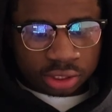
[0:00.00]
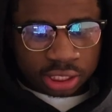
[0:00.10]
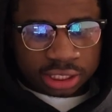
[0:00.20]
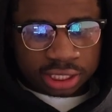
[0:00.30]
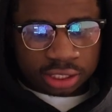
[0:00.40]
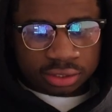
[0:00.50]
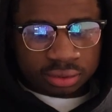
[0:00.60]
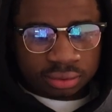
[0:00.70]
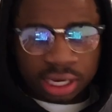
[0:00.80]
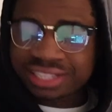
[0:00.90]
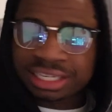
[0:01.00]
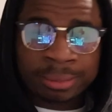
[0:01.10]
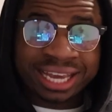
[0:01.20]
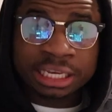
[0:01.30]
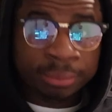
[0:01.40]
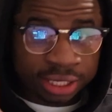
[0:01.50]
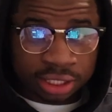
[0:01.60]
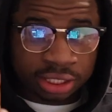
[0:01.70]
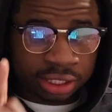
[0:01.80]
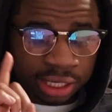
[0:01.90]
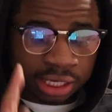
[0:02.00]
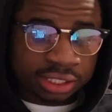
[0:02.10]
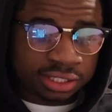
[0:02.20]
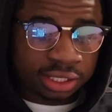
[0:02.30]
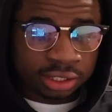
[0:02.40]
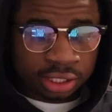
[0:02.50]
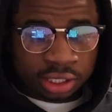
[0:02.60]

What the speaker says: He takes, I take back immediately. Like I said,